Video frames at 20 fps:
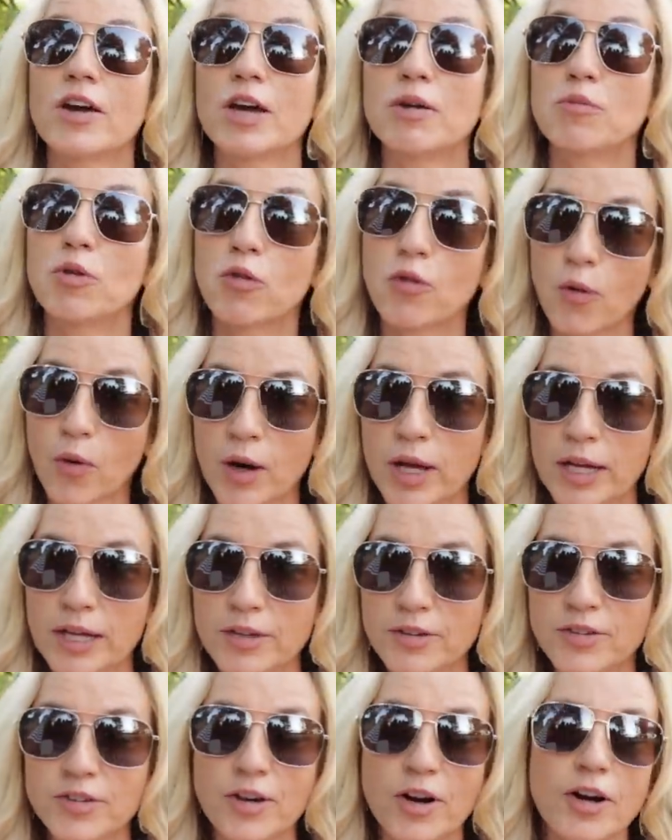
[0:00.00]
And before I
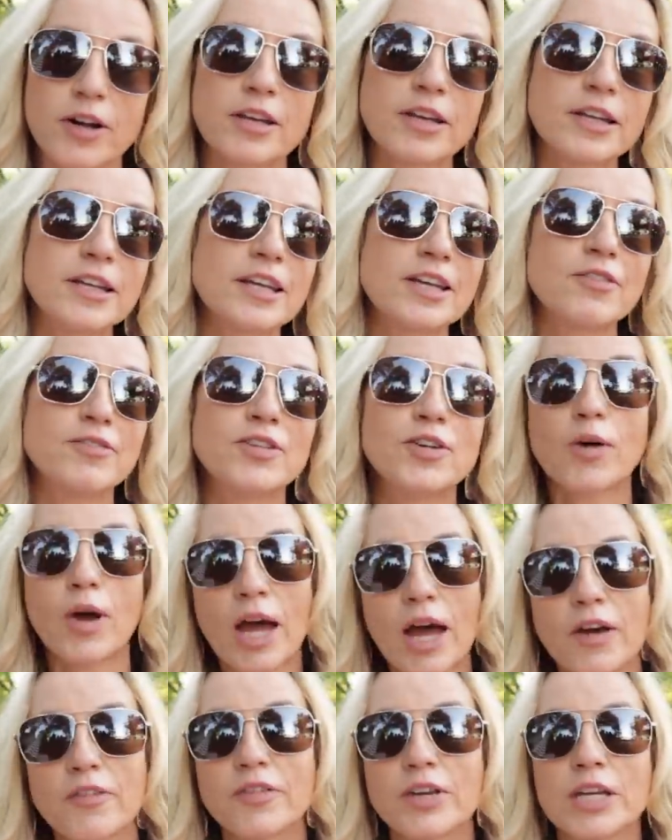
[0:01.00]
get started, if you
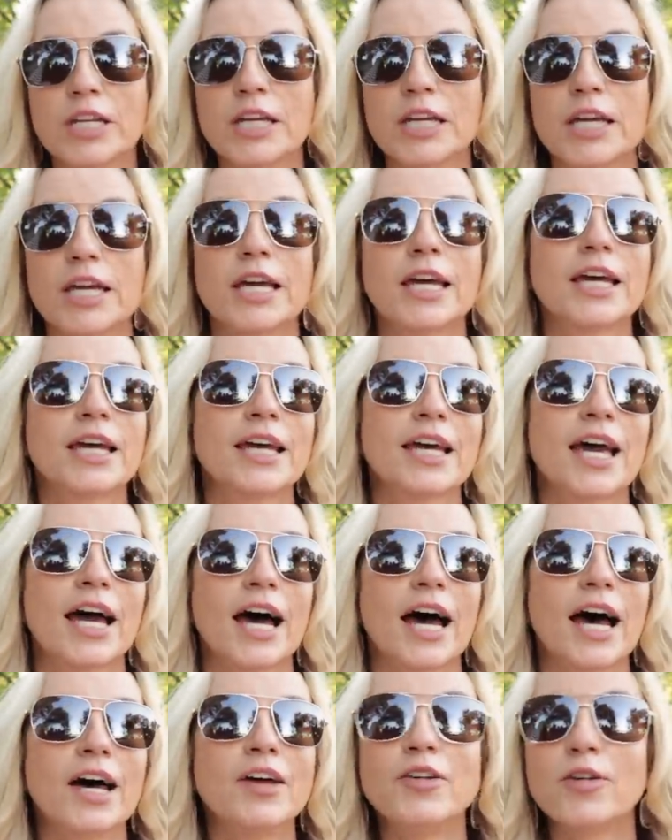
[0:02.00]
have any
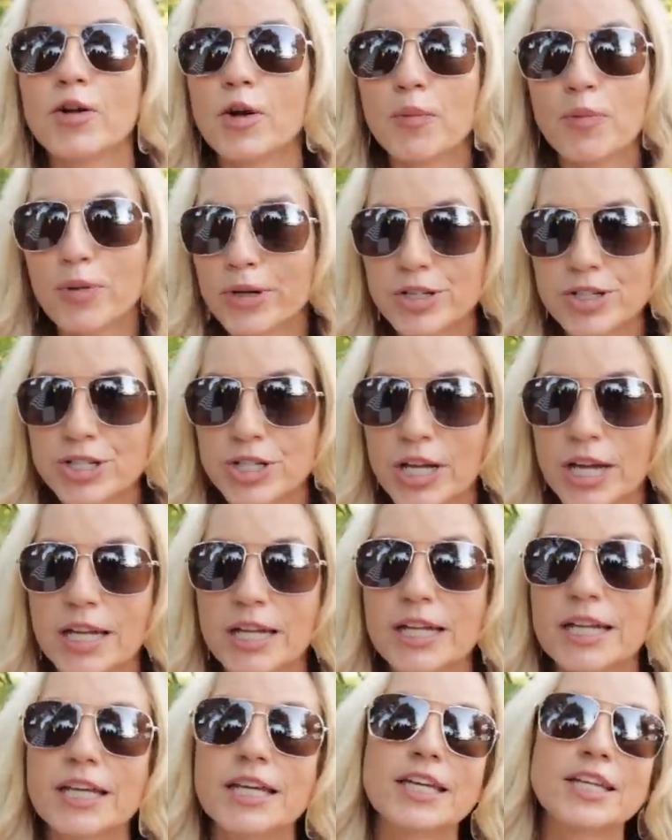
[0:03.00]

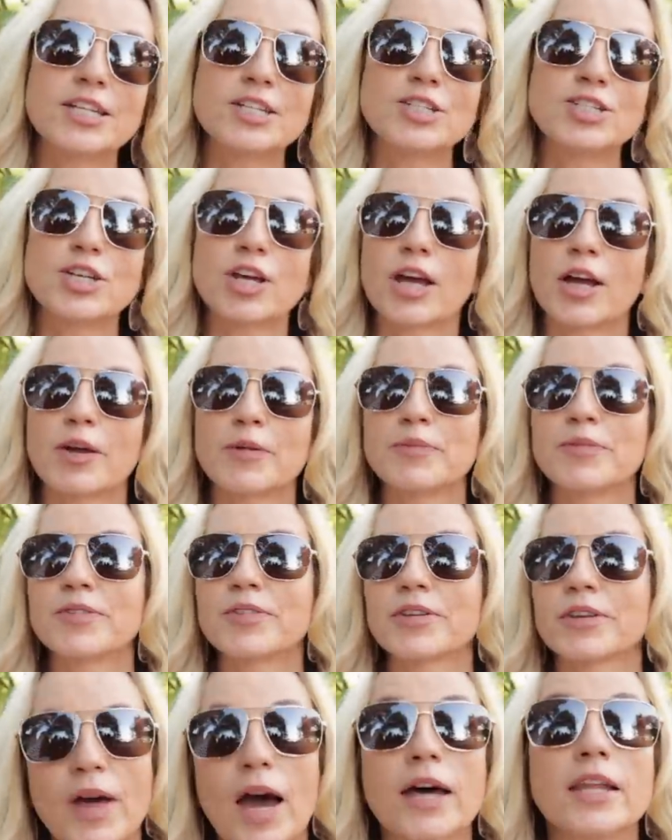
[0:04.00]
underappreciated hidden
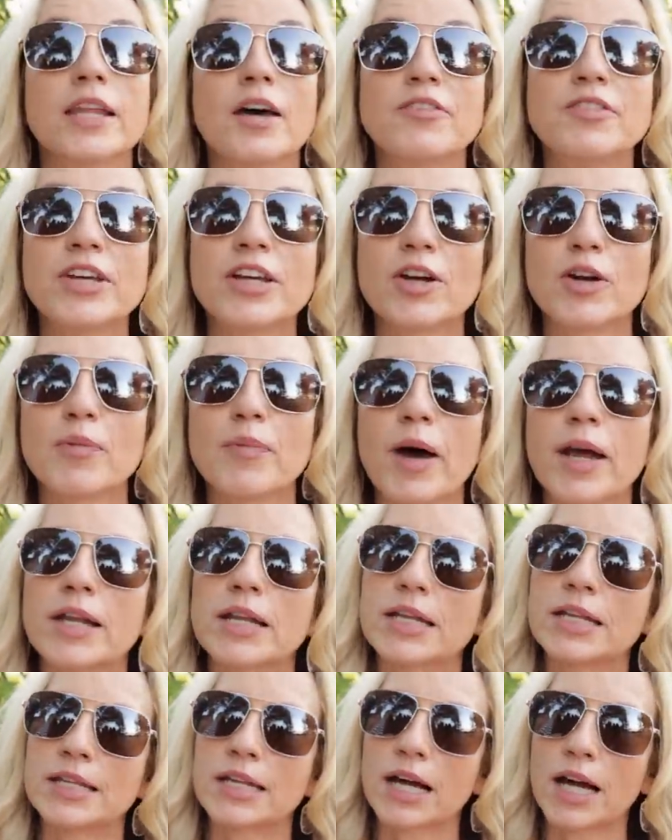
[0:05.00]
gems, I'd love to hear about it
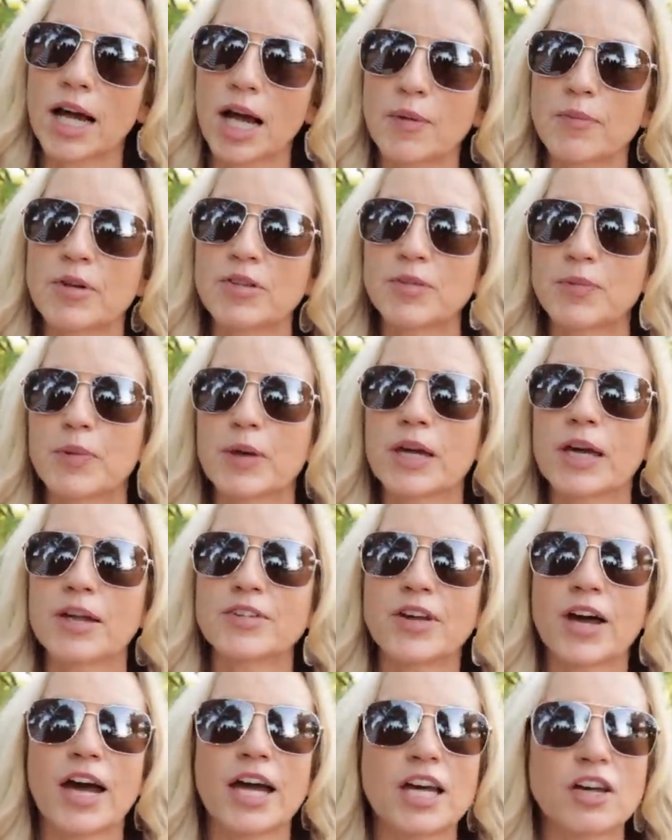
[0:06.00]
in the comments
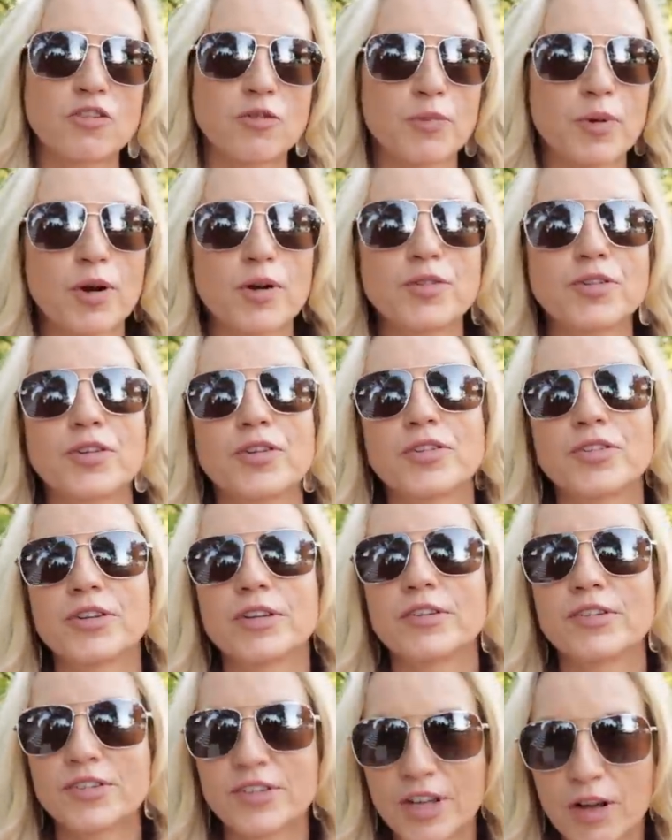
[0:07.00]
because I have
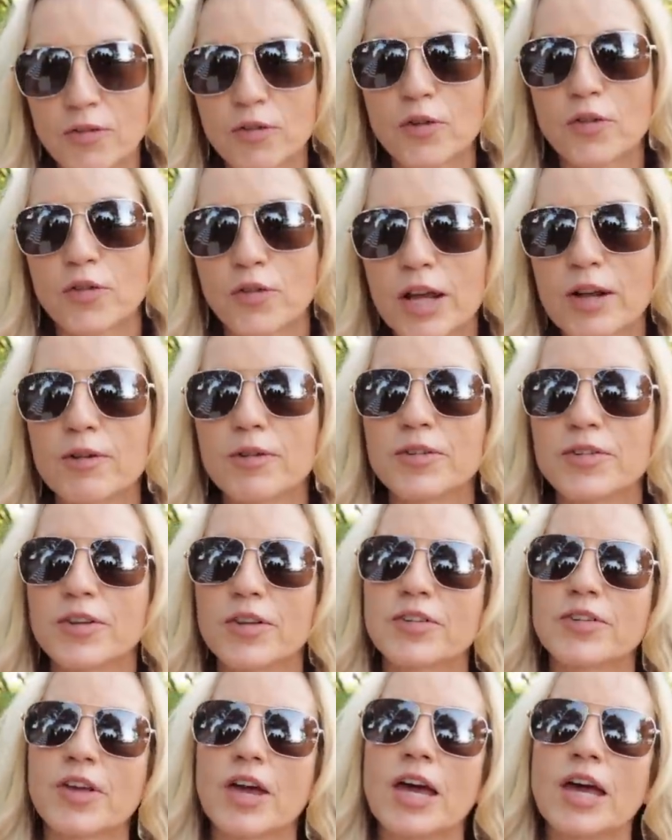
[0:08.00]
purchased several
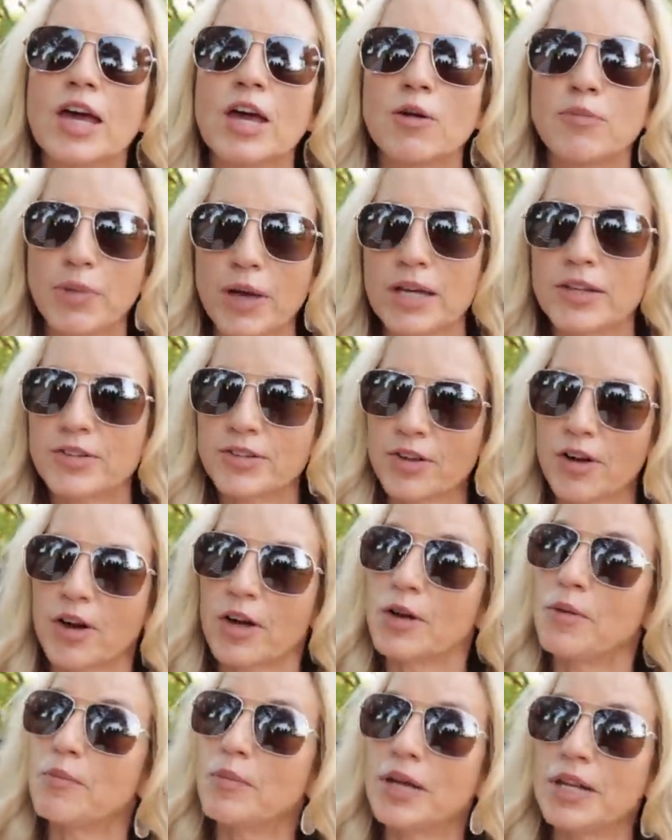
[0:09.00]
fragrances based
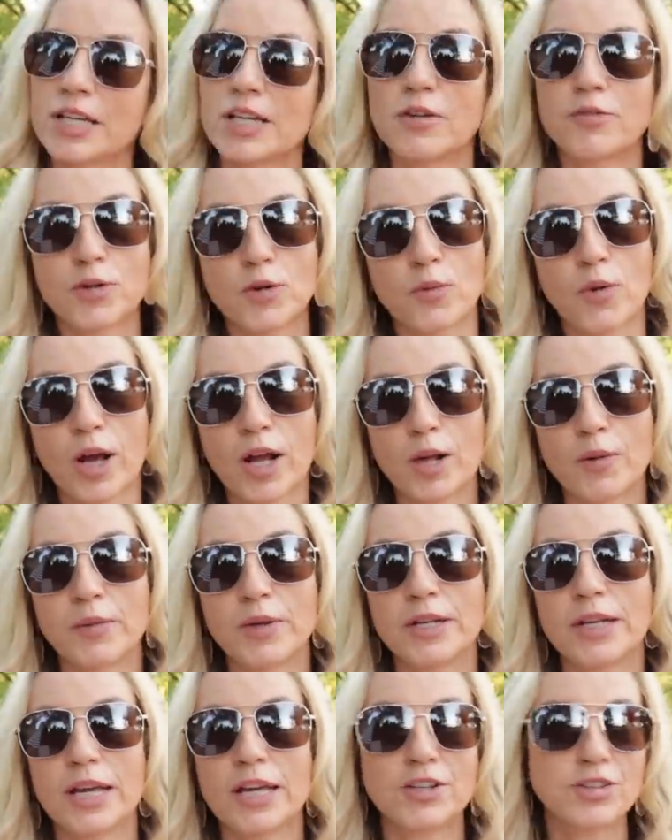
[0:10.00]
on many of your
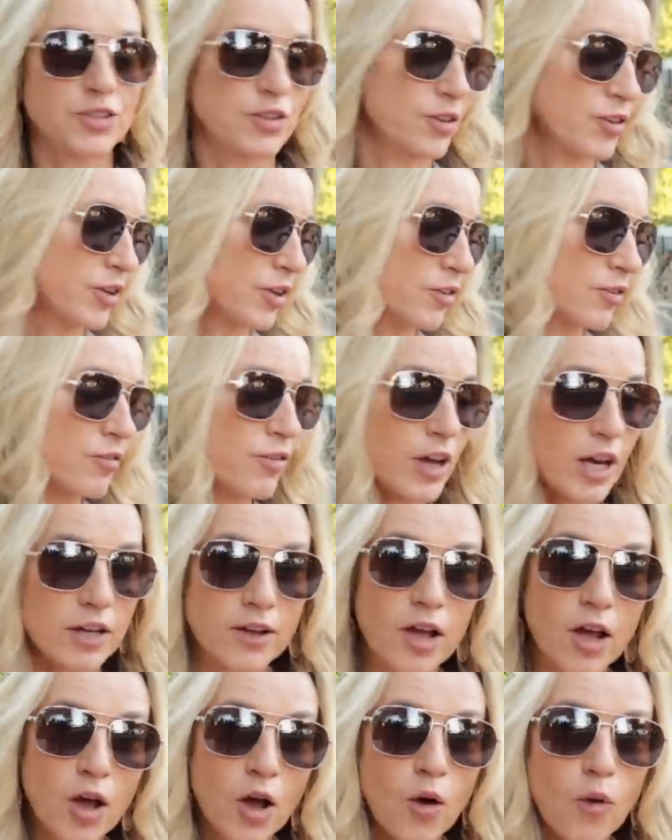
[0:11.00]
recommendations. And in fact,
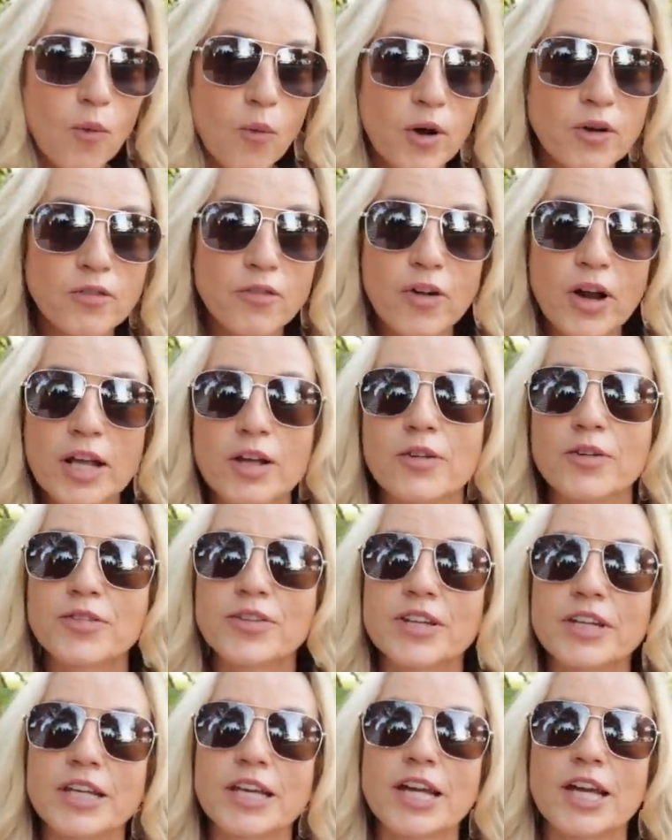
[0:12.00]
one fragrance
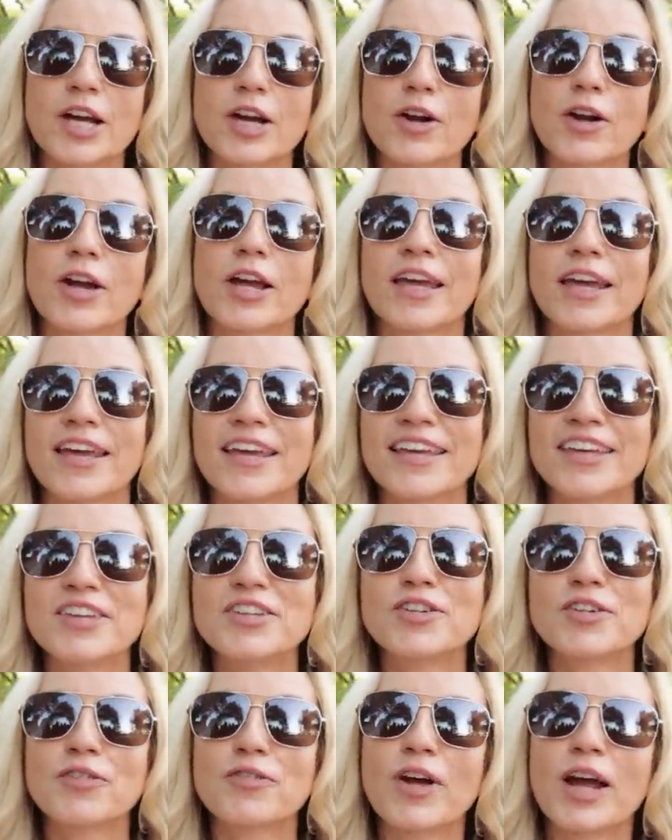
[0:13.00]
in here
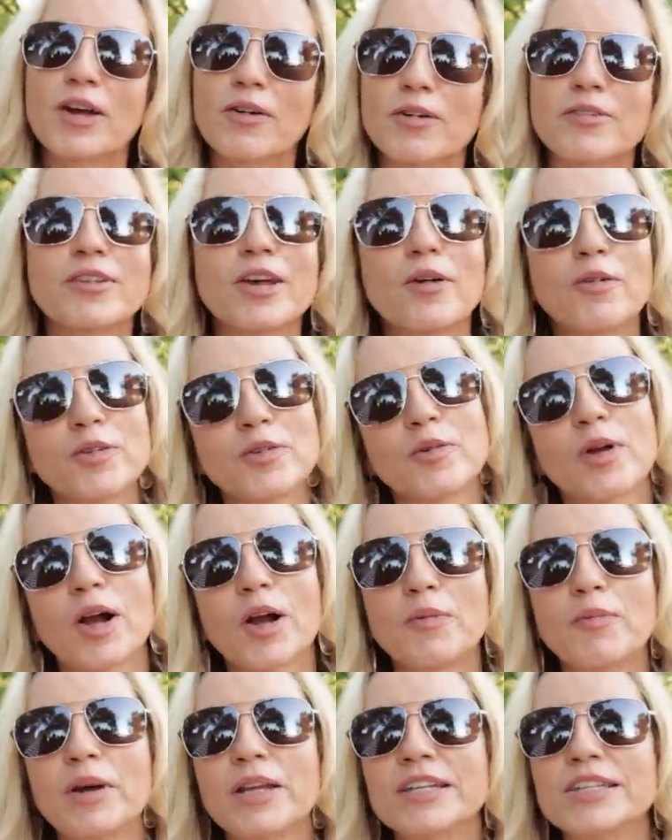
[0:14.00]
is a fragrance that was
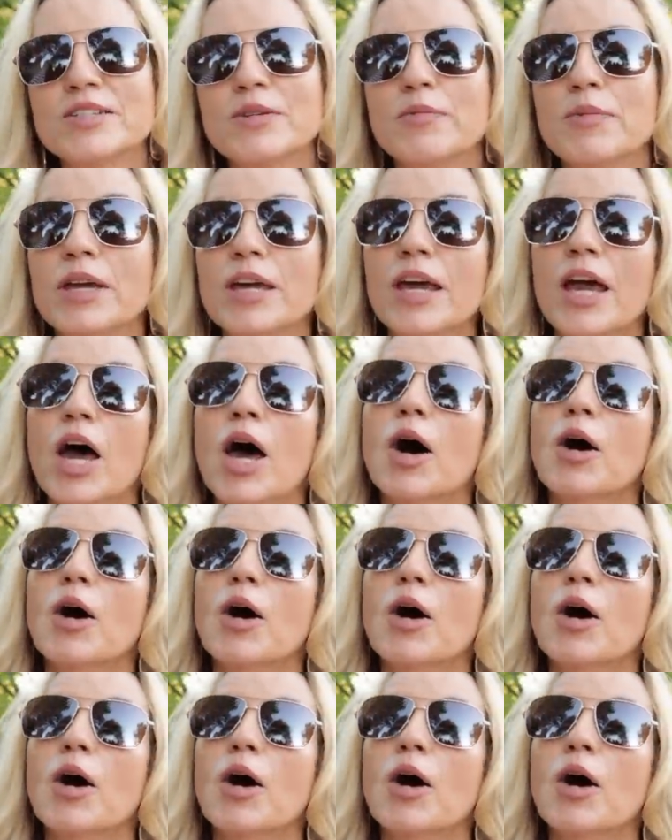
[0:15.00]
recommended to me